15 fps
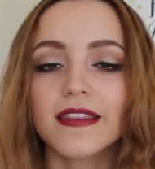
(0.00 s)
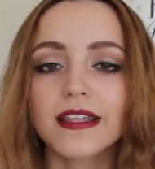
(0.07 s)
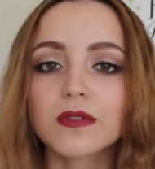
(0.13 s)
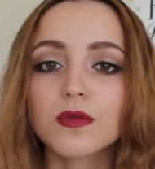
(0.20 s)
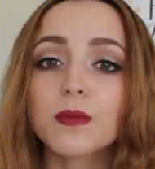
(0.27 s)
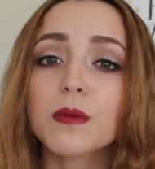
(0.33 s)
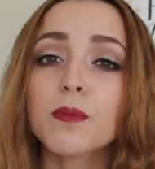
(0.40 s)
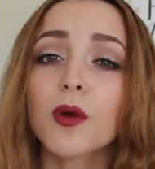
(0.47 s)
This
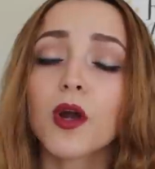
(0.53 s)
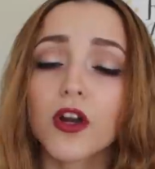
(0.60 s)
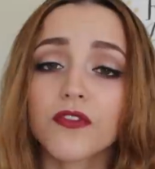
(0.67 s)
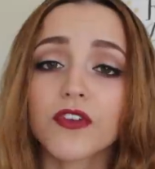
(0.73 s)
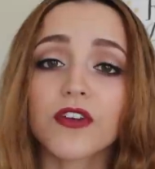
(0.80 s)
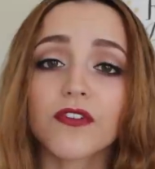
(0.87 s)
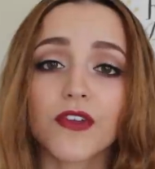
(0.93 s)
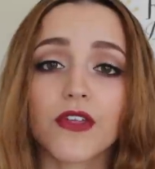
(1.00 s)
would be
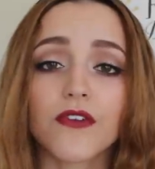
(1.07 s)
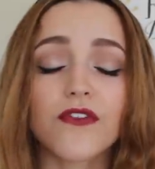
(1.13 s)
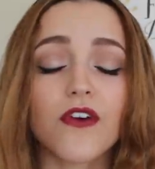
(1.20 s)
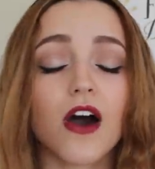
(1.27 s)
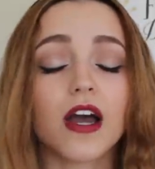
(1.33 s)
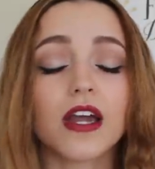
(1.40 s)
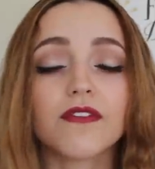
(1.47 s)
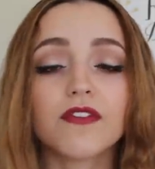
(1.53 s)
perfect for the
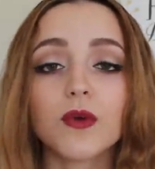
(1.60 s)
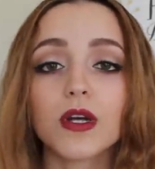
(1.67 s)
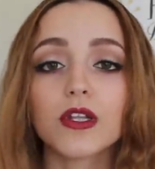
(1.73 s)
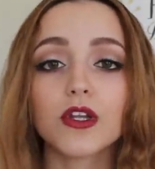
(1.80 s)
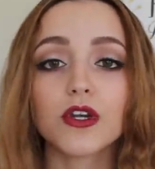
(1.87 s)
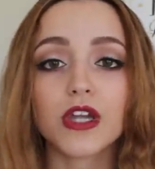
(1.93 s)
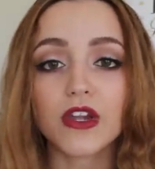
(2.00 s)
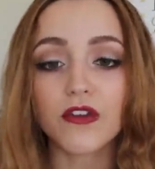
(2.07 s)
fall if you are
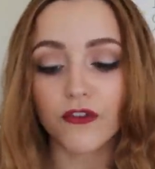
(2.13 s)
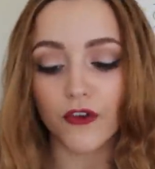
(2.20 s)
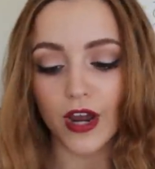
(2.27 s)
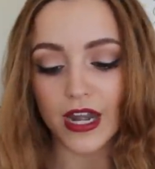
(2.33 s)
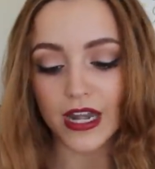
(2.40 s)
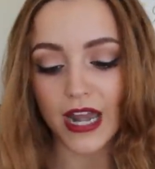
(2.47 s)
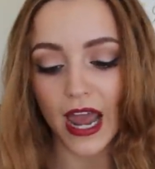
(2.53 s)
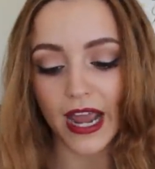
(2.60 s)
looking for
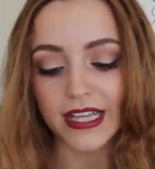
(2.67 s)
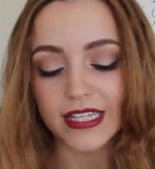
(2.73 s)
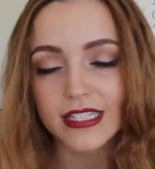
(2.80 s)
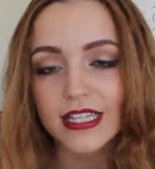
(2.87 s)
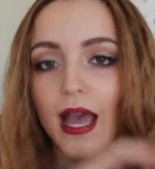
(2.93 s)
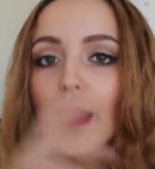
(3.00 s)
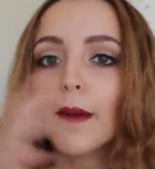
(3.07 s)
a nice